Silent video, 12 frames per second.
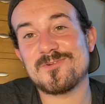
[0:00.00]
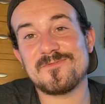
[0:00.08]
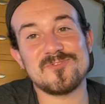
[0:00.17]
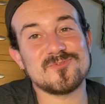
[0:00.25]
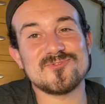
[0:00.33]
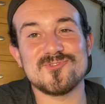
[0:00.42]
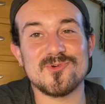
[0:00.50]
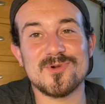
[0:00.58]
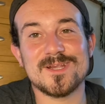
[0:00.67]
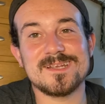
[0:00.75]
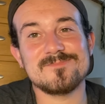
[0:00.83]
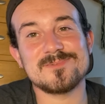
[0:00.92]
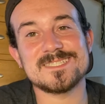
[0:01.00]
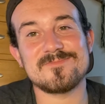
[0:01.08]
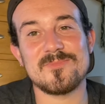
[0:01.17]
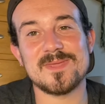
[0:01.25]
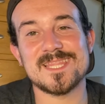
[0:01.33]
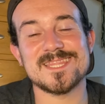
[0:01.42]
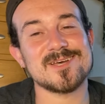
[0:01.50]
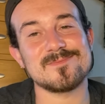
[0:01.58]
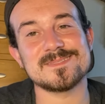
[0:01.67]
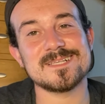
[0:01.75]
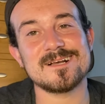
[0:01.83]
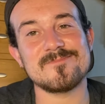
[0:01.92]
If you enjoyed, please give me a big
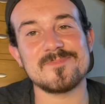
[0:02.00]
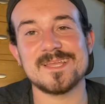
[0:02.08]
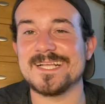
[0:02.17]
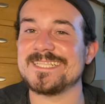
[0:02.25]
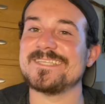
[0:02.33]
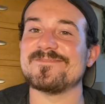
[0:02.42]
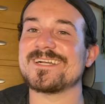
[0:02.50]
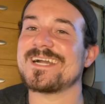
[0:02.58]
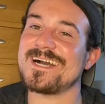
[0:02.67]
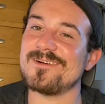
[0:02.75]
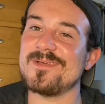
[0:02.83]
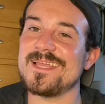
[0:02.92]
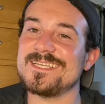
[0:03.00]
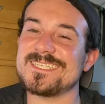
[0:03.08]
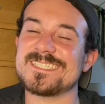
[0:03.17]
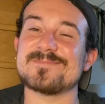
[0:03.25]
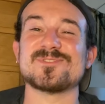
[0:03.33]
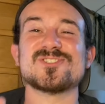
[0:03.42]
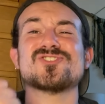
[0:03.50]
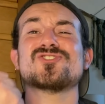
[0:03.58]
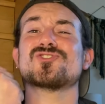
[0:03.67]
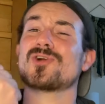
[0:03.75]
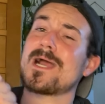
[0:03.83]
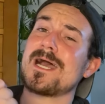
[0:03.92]
thumbs up, leave a comment,
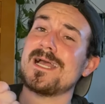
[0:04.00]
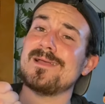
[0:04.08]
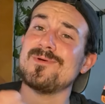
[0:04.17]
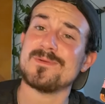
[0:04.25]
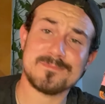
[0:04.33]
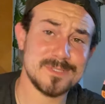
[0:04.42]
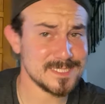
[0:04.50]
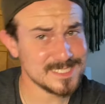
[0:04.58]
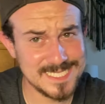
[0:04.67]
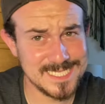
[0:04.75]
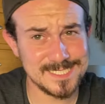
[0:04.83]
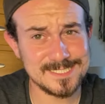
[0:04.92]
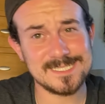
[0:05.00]
subscribe, please.